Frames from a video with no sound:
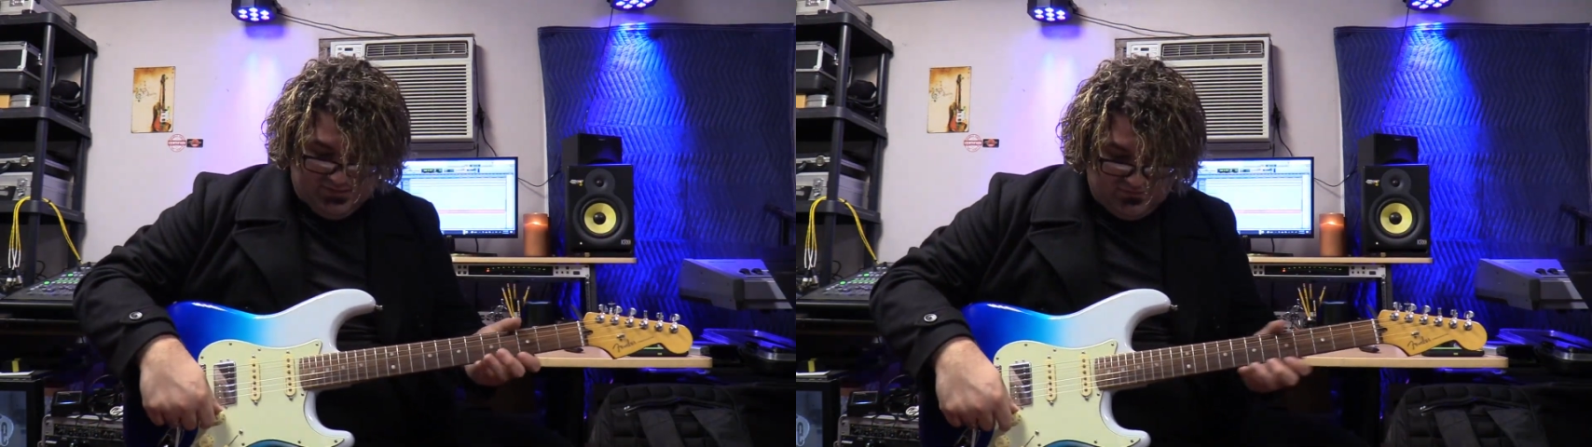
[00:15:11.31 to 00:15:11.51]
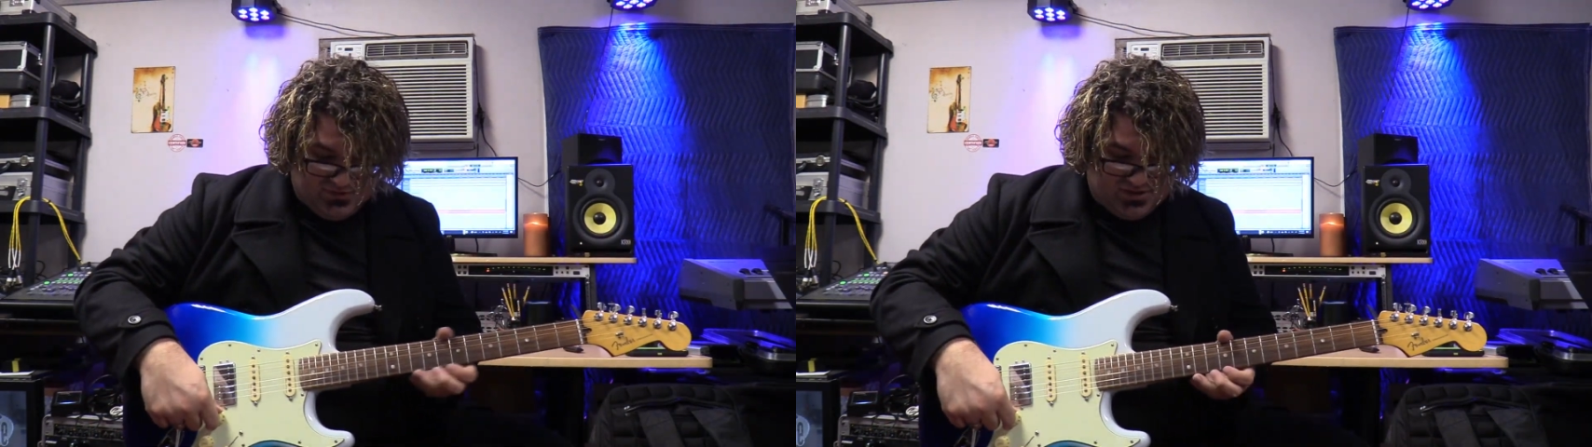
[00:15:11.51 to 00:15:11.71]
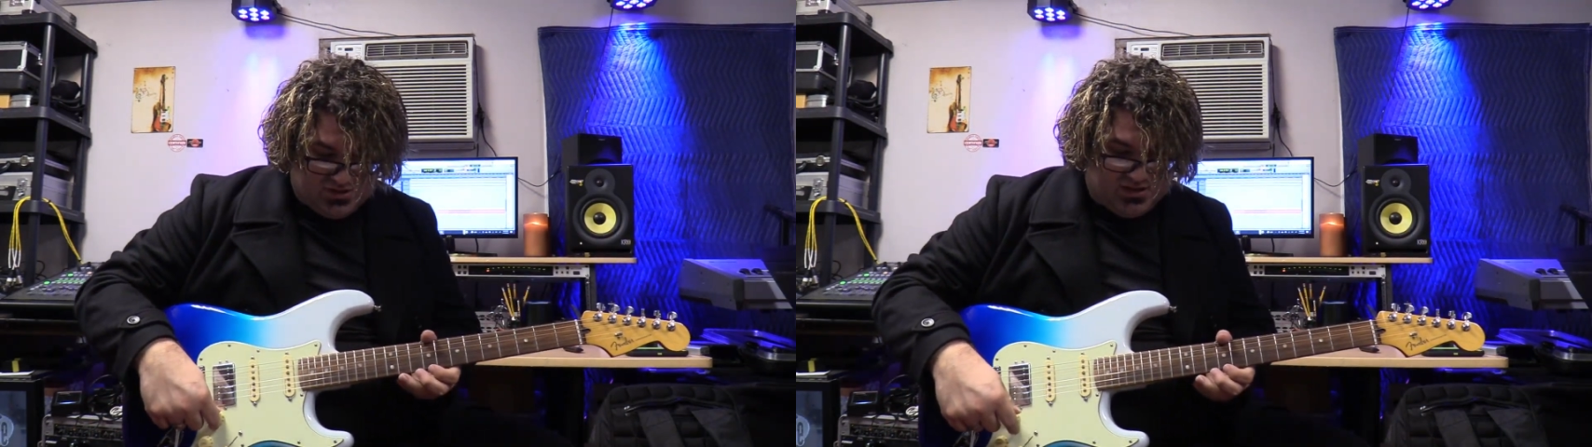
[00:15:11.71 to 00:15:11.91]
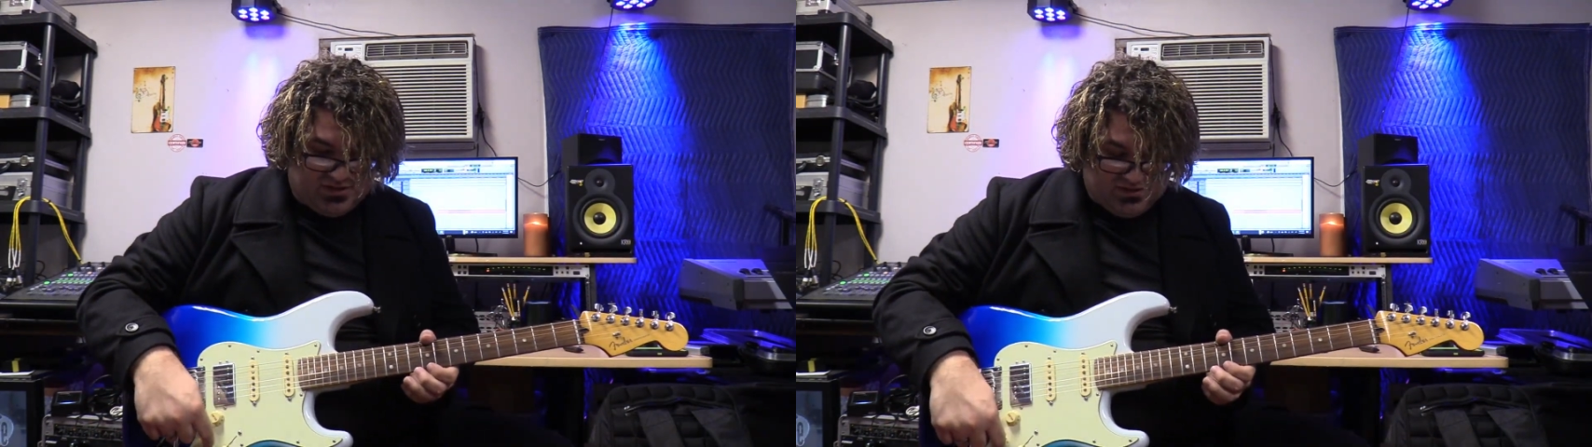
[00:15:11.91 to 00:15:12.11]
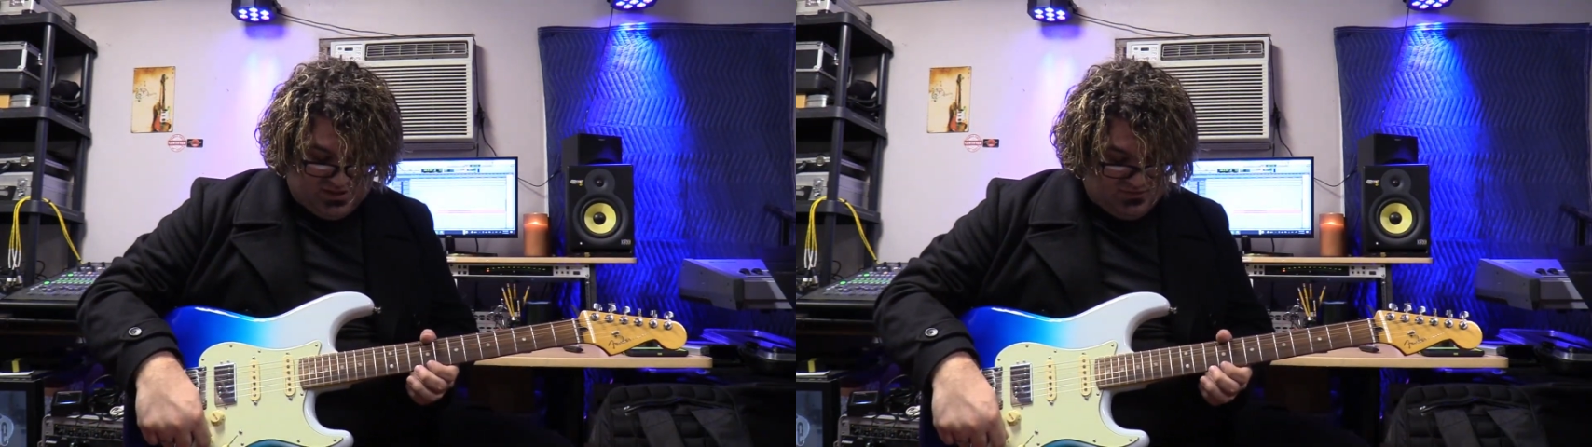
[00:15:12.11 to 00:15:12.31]
which
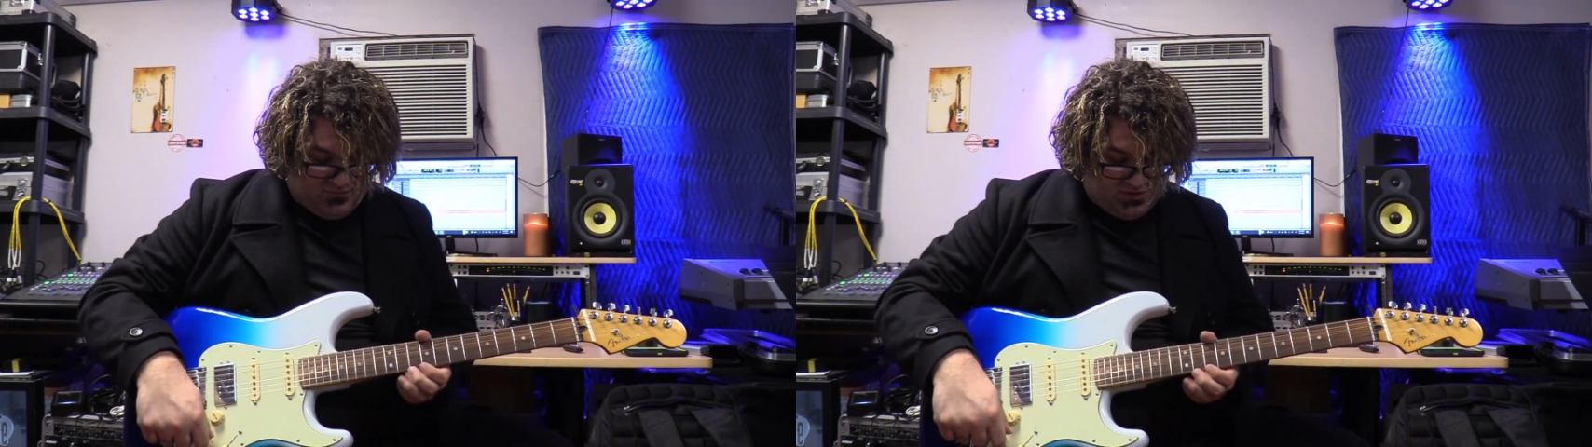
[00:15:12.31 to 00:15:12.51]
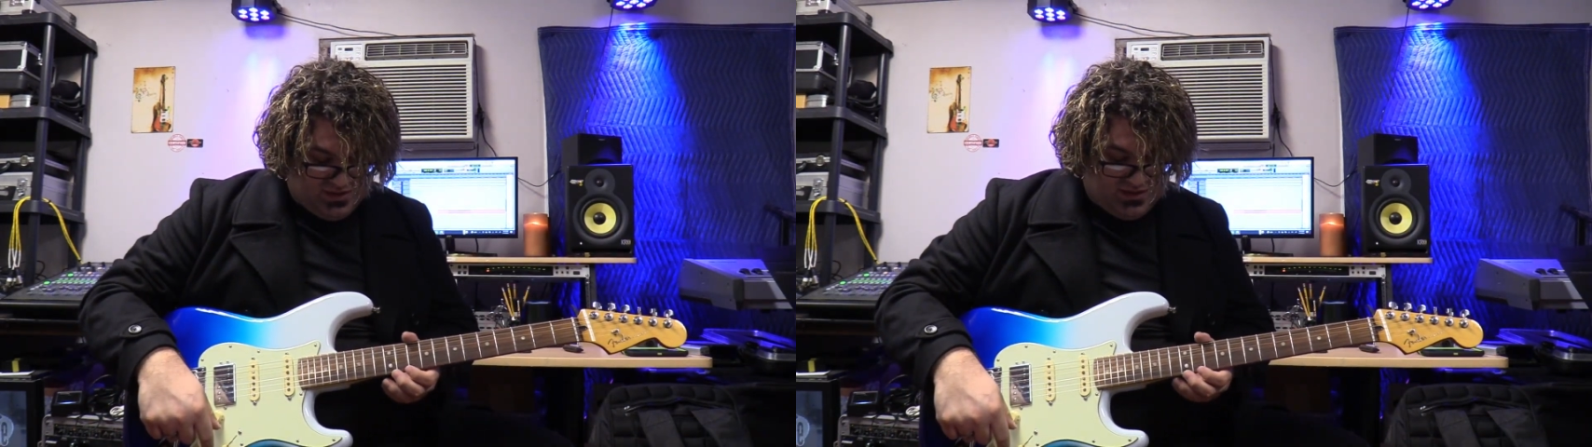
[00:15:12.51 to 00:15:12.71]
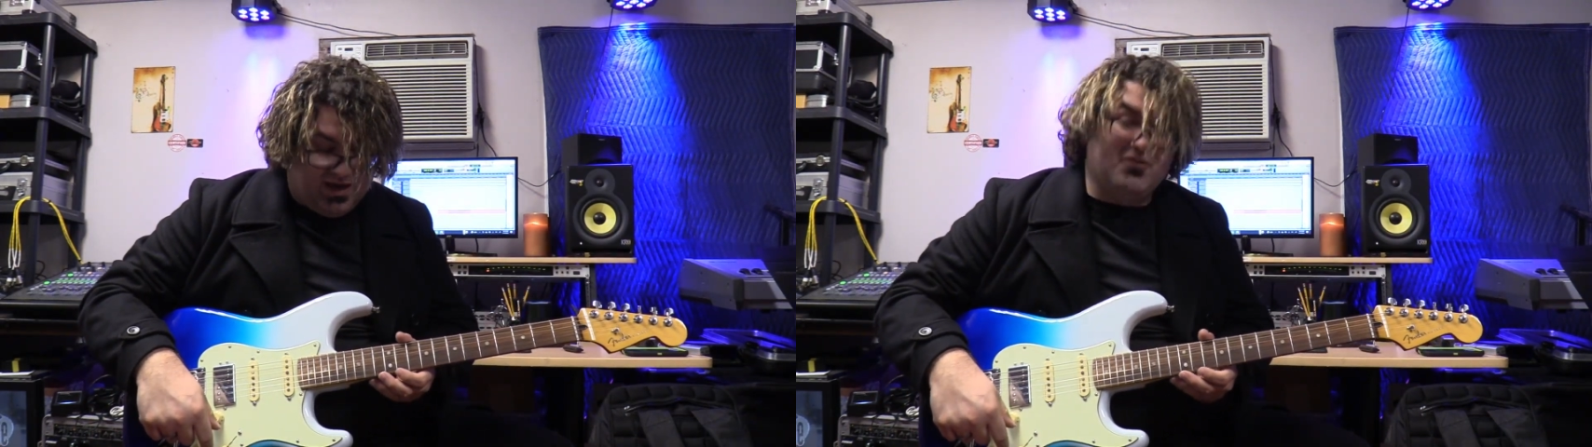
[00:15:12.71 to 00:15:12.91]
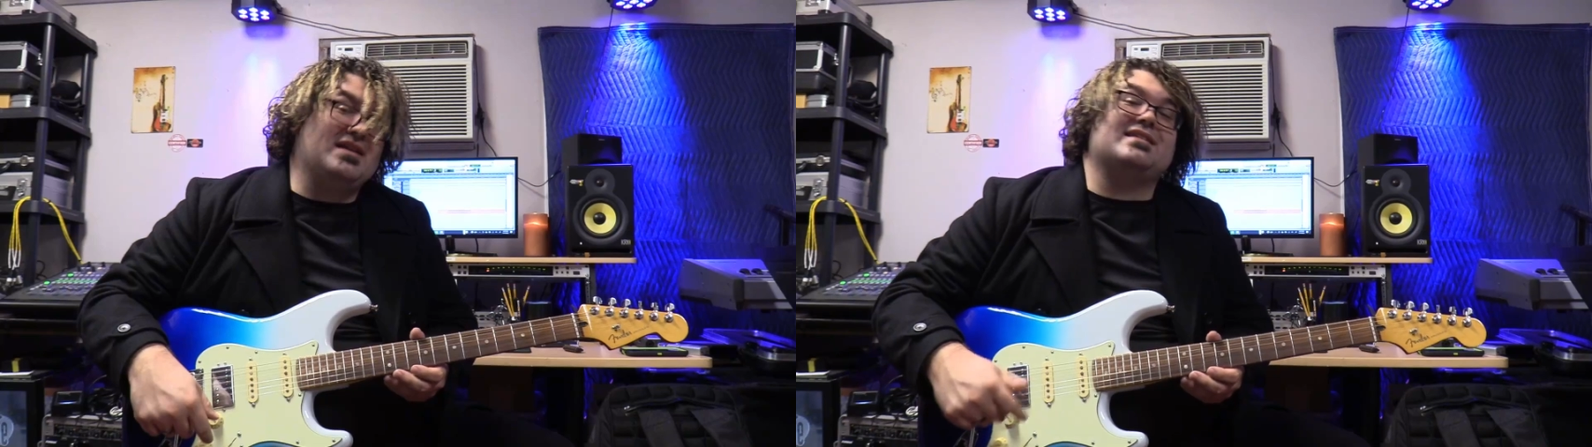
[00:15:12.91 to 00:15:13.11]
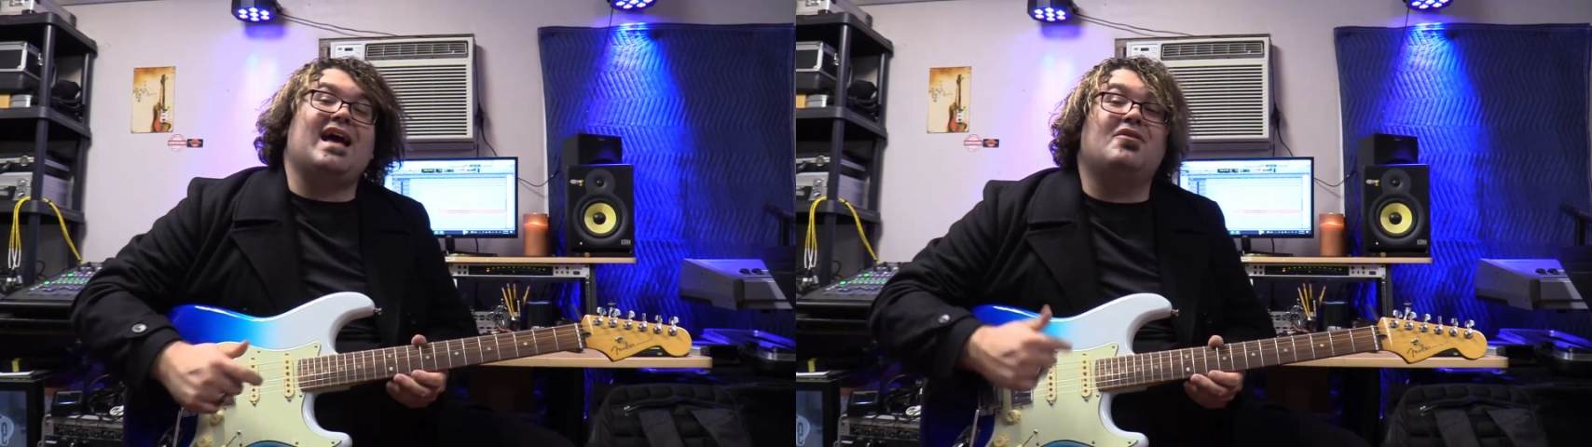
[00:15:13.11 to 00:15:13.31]
thankfully I
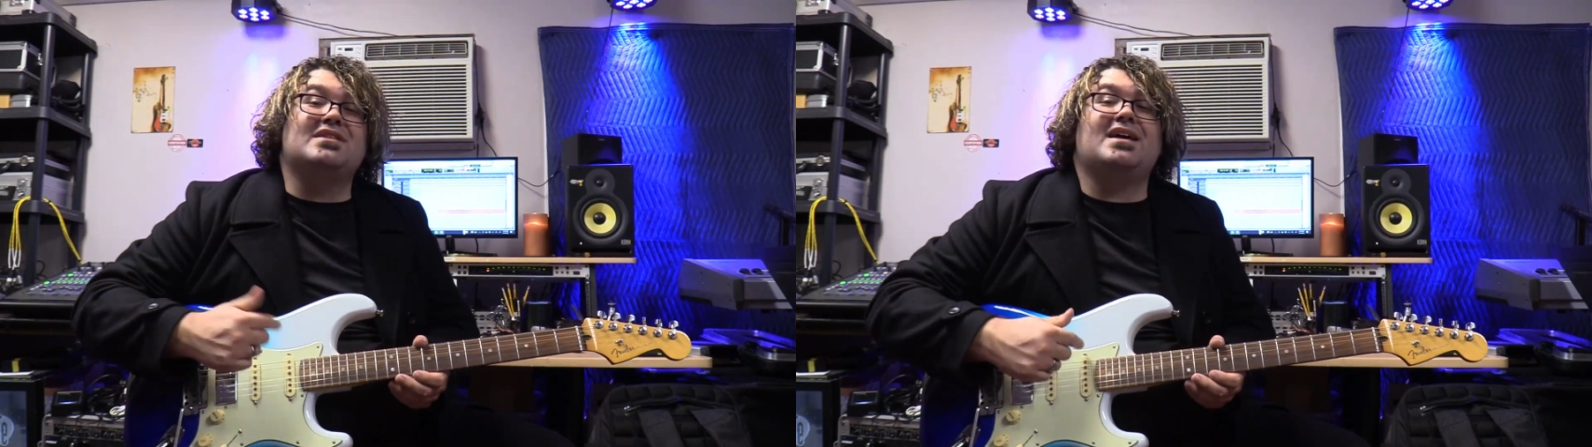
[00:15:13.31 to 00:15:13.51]
was